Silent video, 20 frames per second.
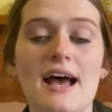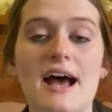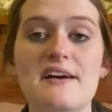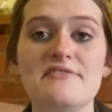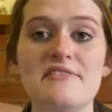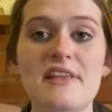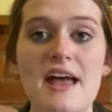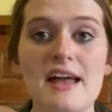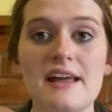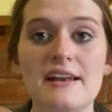
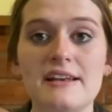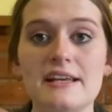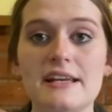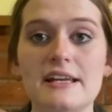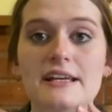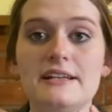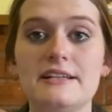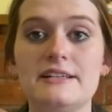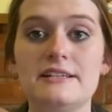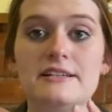and then
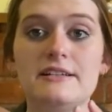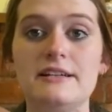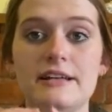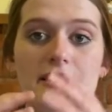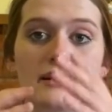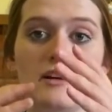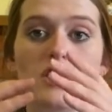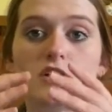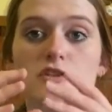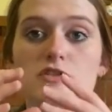
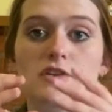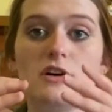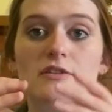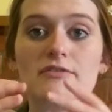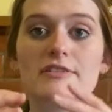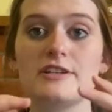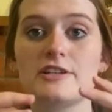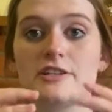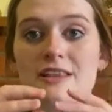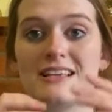it goes off
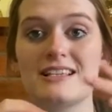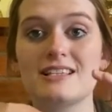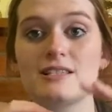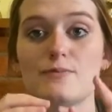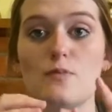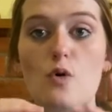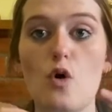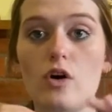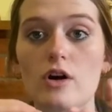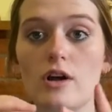into these
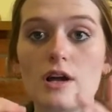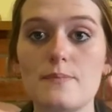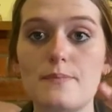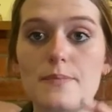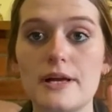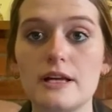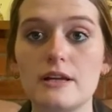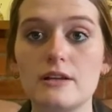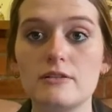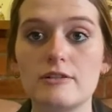smaller
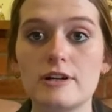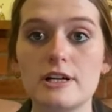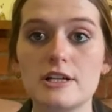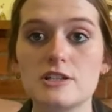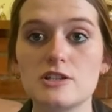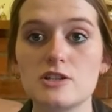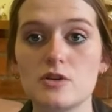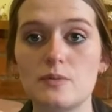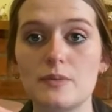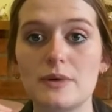
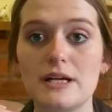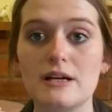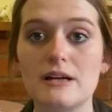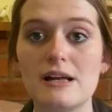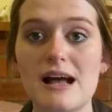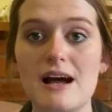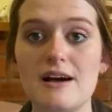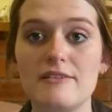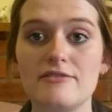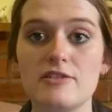capillaries, so we
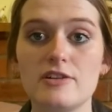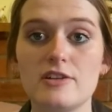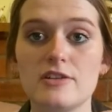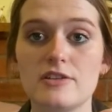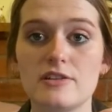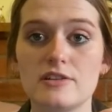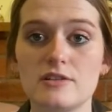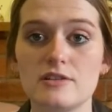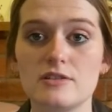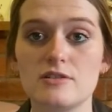allow for
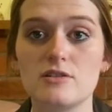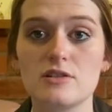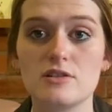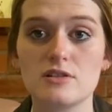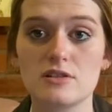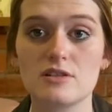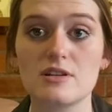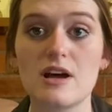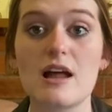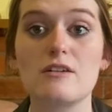the
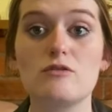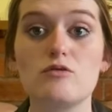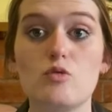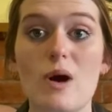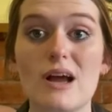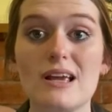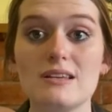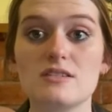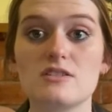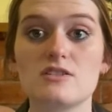side of
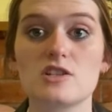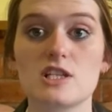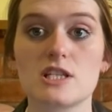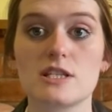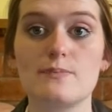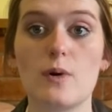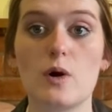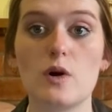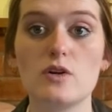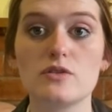waste
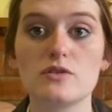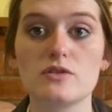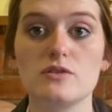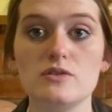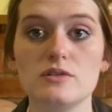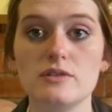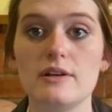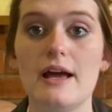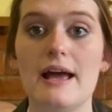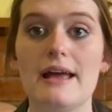
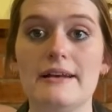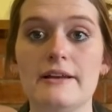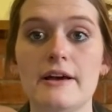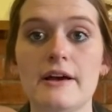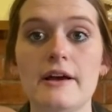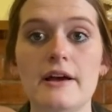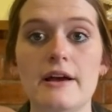disposal and